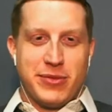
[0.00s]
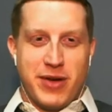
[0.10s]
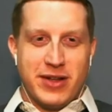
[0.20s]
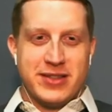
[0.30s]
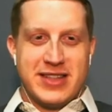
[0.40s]

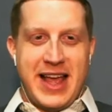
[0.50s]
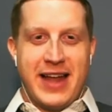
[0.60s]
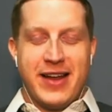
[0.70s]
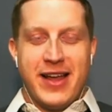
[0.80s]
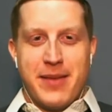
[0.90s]
runs,
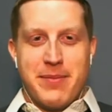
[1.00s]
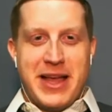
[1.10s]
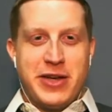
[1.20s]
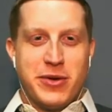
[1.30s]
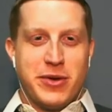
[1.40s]
and
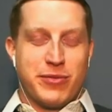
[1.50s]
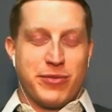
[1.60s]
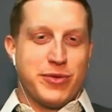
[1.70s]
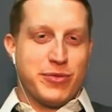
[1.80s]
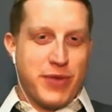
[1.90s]
Manuel
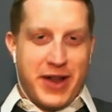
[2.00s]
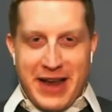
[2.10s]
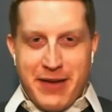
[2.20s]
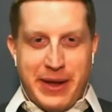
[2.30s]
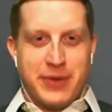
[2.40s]
would run
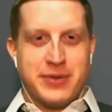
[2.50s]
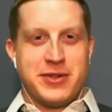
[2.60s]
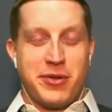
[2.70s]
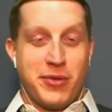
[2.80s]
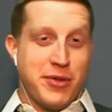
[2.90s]
out of bounds or
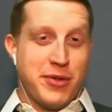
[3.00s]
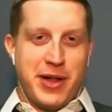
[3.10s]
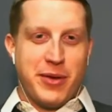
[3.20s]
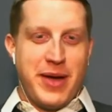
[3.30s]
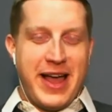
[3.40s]
throw the
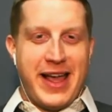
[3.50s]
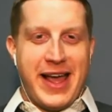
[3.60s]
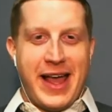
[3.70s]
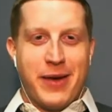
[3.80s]
ball away